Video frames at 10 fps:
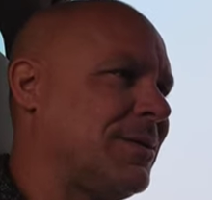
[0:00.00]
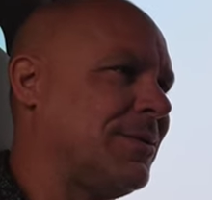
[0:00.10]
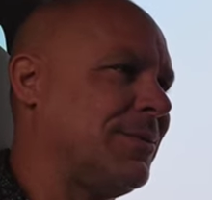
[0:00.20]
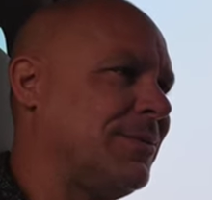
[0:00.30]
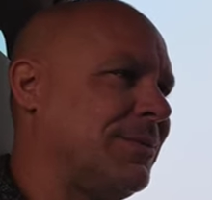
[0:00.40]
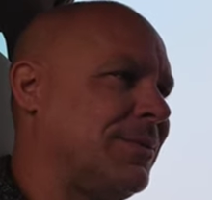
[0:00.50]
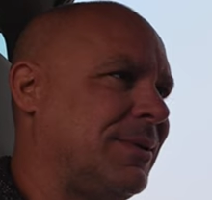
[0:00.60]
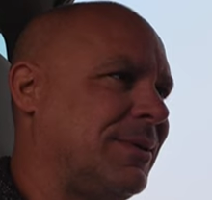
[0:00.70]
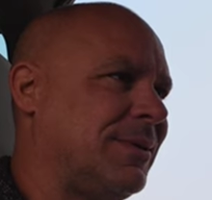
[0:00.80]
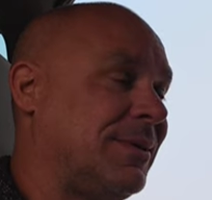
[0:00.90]
So,
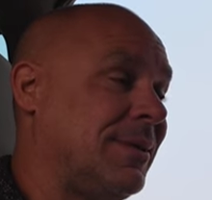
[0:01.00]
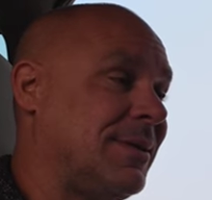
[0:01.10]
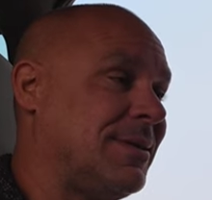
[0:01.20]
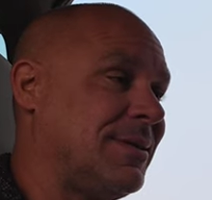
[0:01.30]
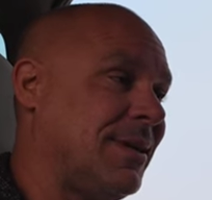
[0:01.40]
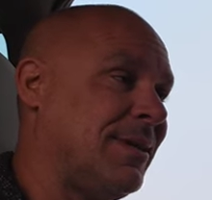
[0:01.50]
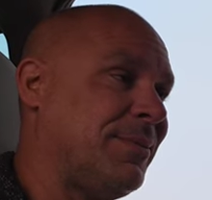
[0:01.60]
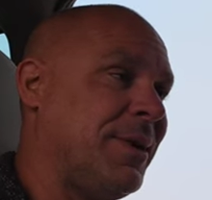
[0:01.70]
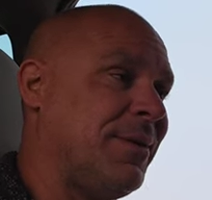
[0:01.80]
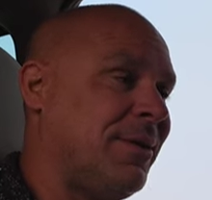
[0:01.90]

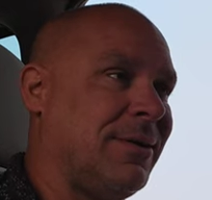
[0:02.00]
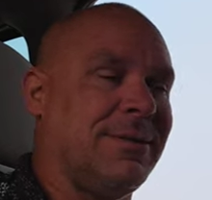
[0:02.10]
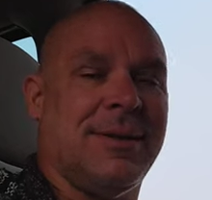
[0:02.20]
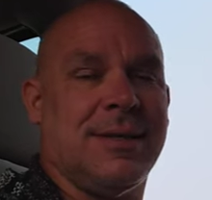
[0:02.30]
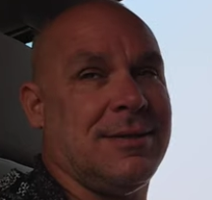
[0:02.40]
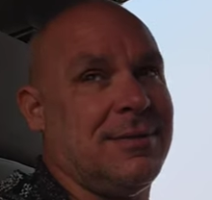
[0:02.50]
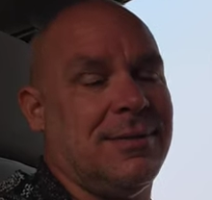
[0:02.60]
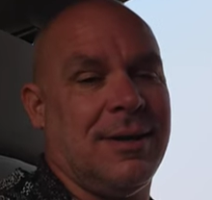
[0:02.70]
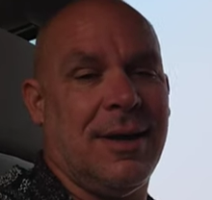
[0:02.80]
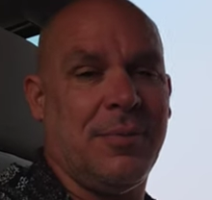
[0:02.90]
selling my art, that's
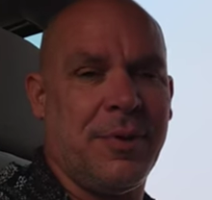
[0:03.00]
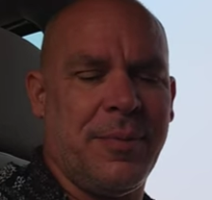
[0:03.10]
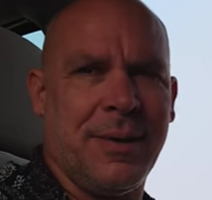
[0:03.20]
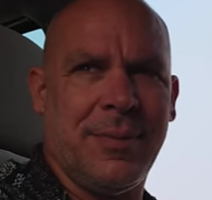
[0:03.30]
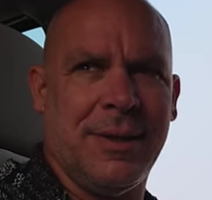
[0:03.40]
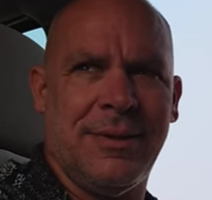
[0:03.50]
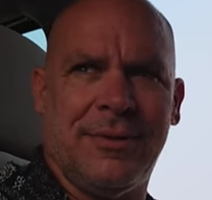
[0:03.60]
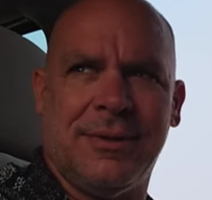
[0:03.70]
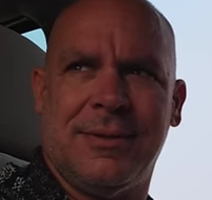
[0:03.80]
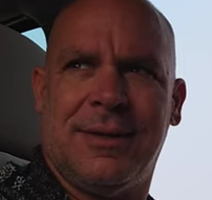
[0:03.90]
how I'm going to make my
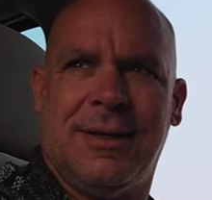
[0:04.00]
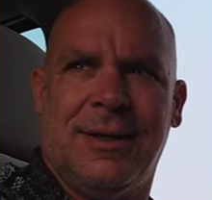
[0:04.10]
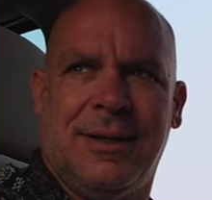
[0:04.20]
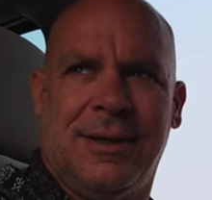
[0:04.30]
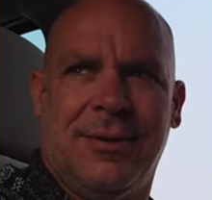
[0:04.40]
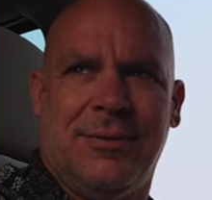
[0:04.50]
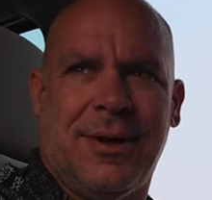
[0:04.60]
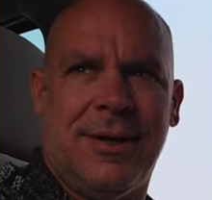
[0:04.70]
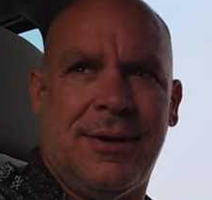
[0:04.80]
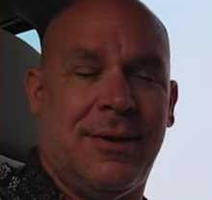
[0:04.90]
living.
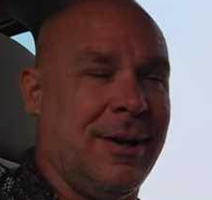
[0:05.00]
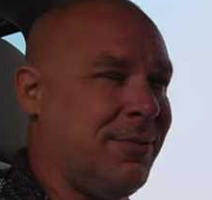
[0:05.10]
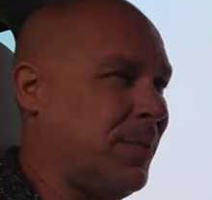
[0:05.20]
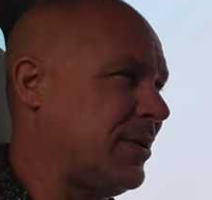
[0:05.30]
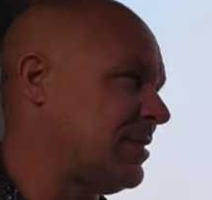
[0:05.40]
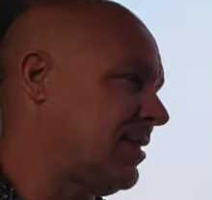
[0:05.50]
Right now I have about